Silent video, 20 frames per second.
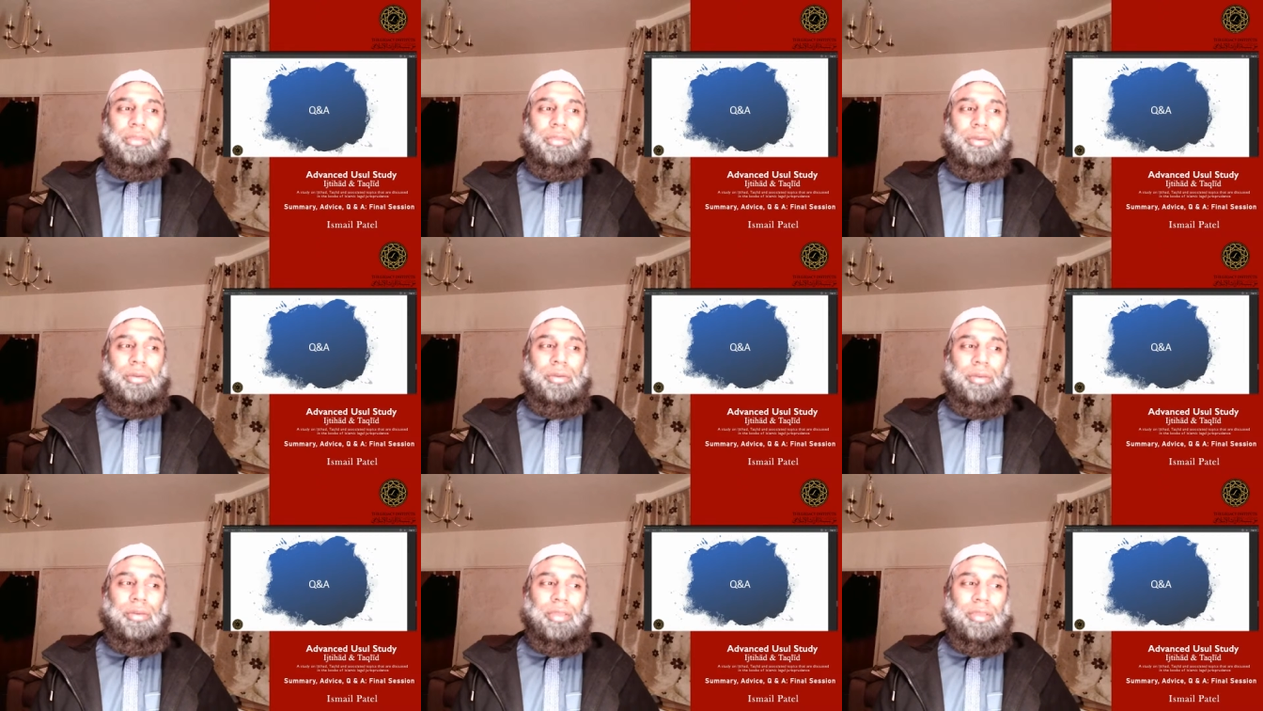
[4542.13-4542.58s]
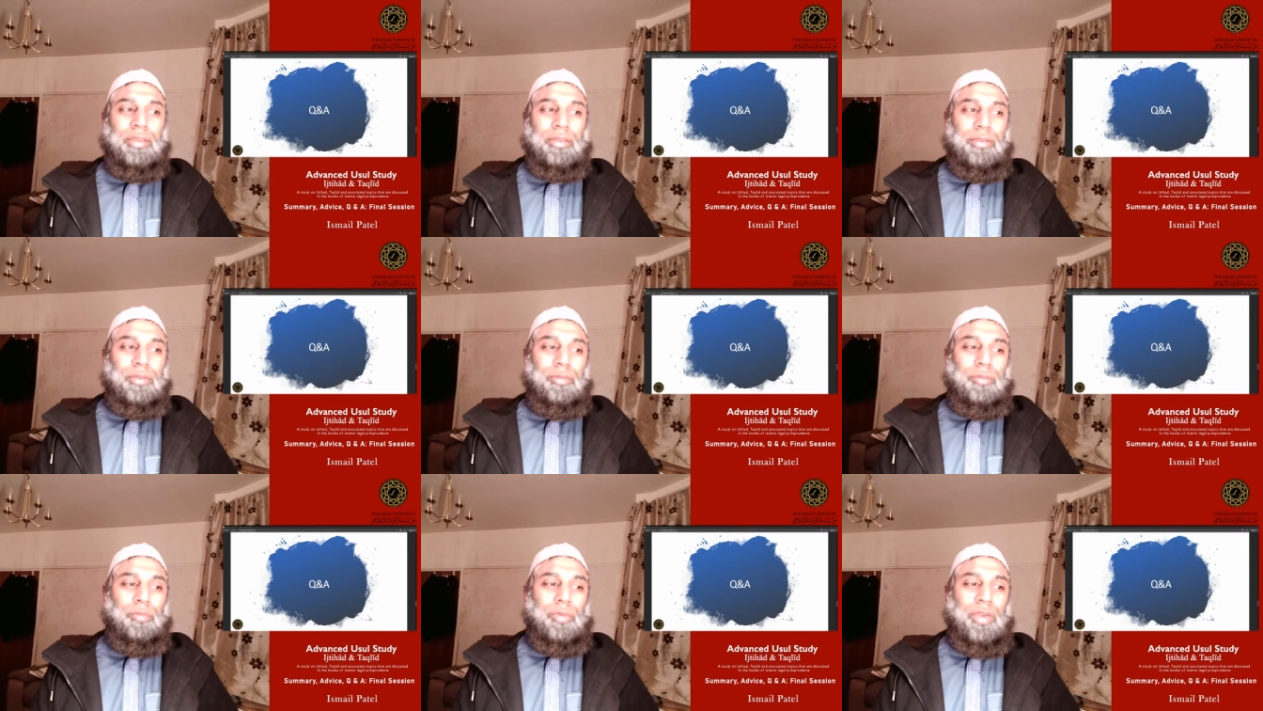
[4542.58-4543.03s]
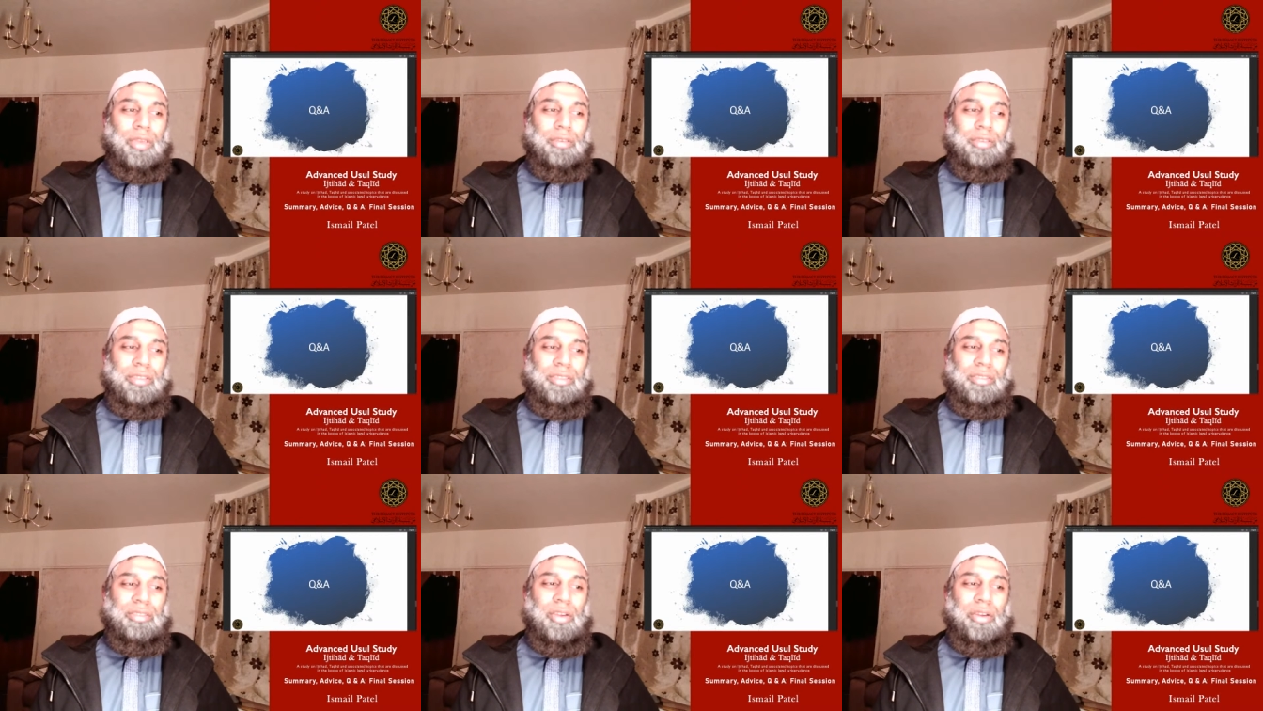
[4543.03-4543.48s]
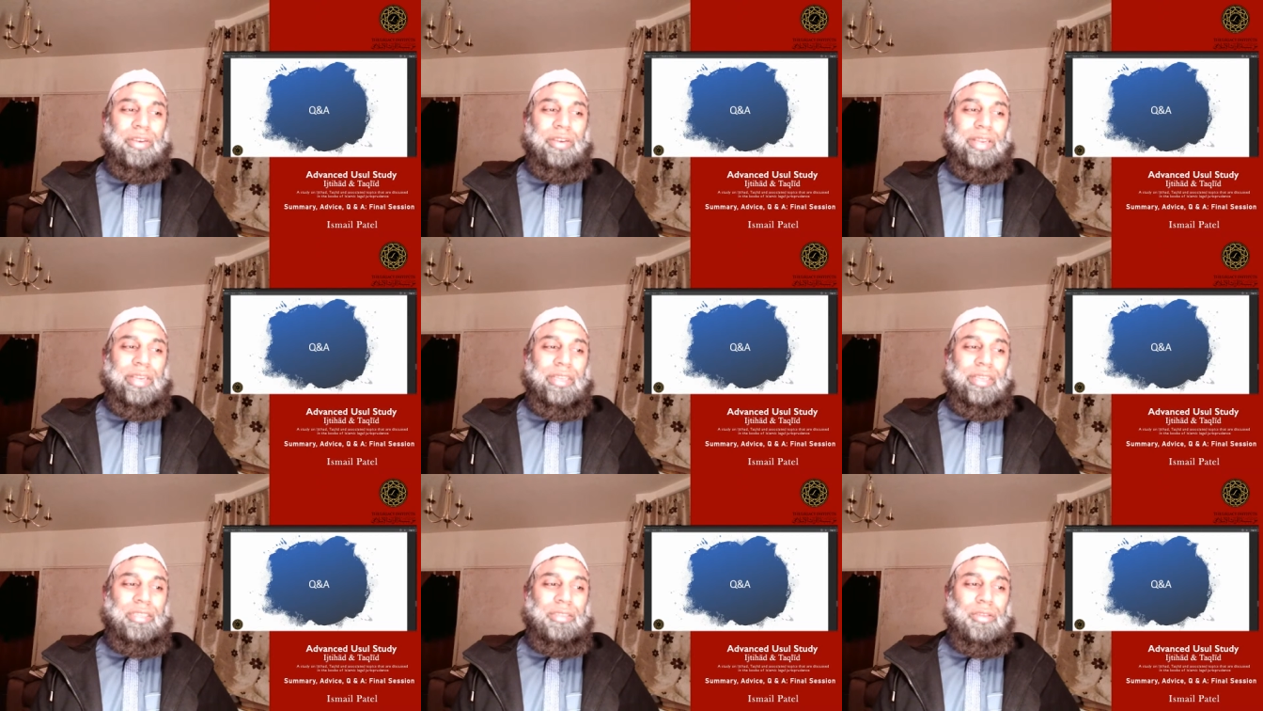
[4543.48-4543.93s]
So it's not
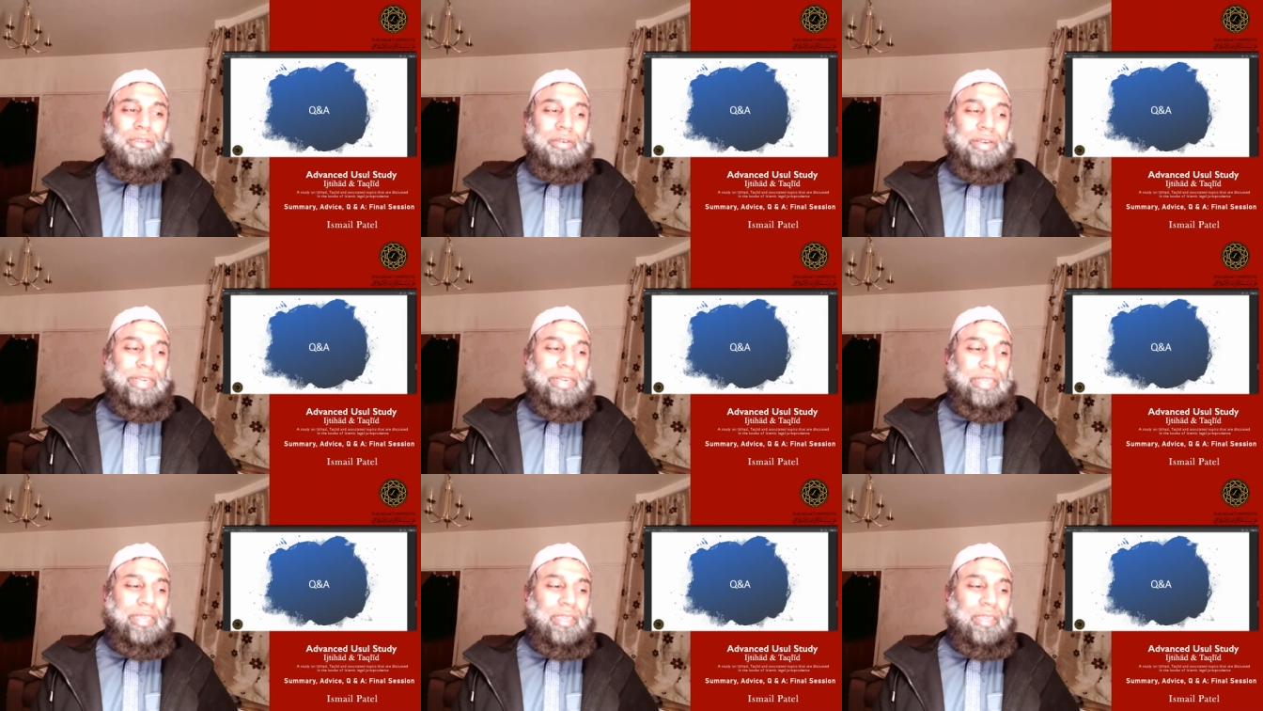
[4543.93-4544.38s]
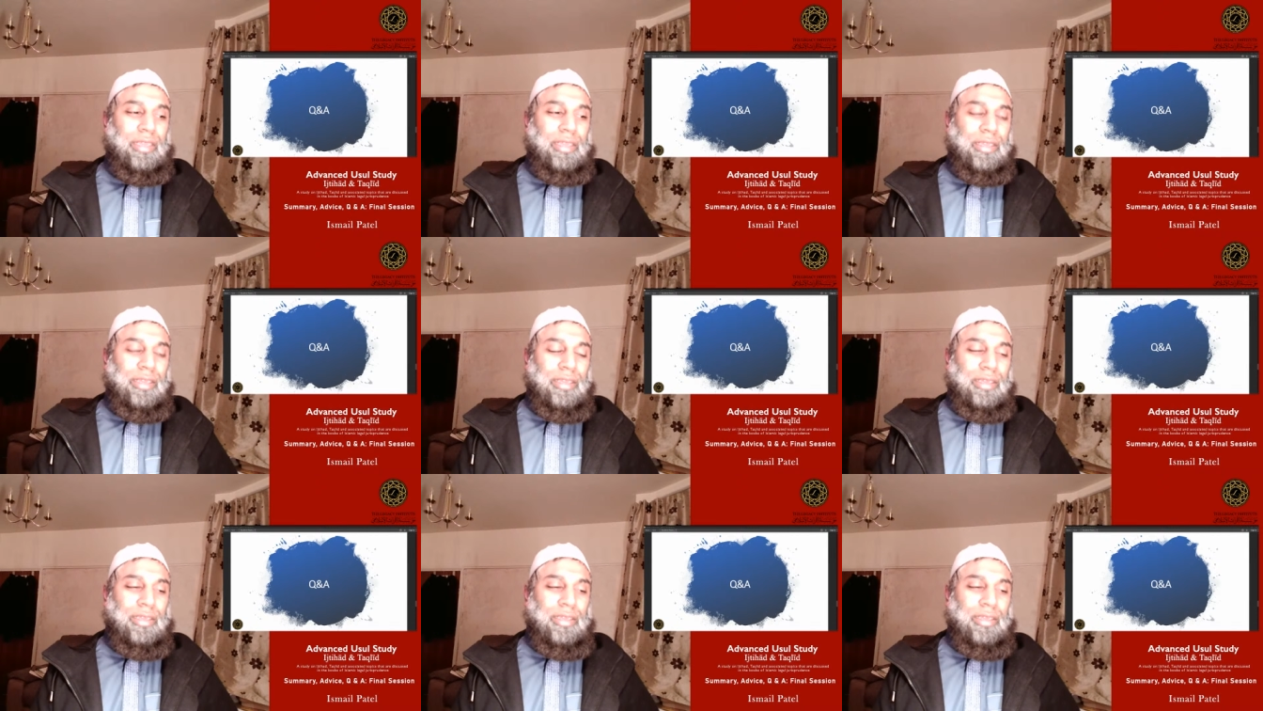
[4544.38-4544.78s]
really